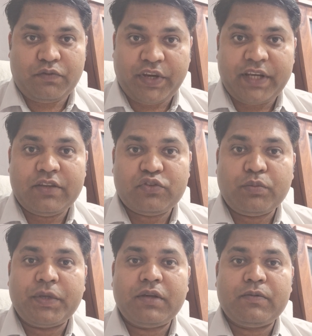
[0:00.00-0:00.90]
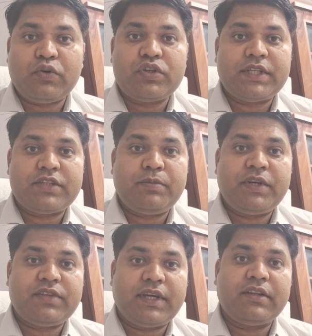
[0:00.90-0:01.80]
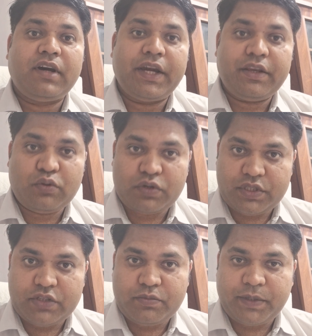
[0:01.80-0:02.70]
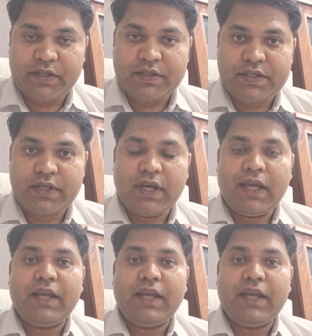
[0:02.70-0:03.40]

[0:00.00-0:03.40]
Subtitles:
various Supreme Court judgments and the High Court judgments,